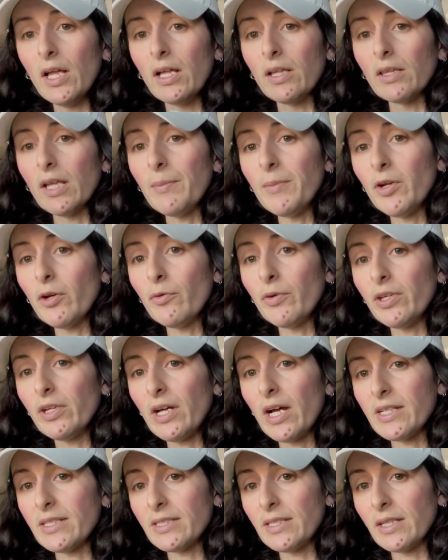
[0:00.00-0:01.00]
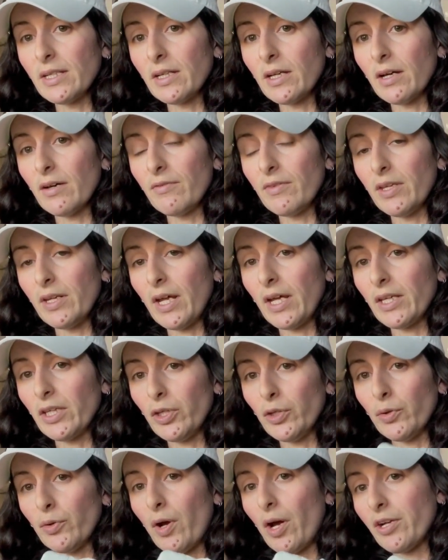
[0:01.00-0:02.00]
Let me know what you guys think of the
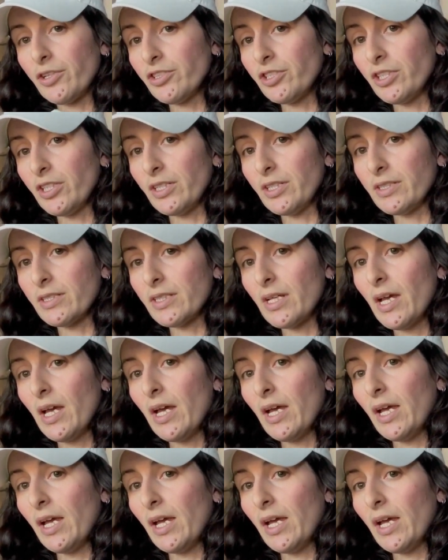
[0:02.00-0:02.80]
Nike Huaraches.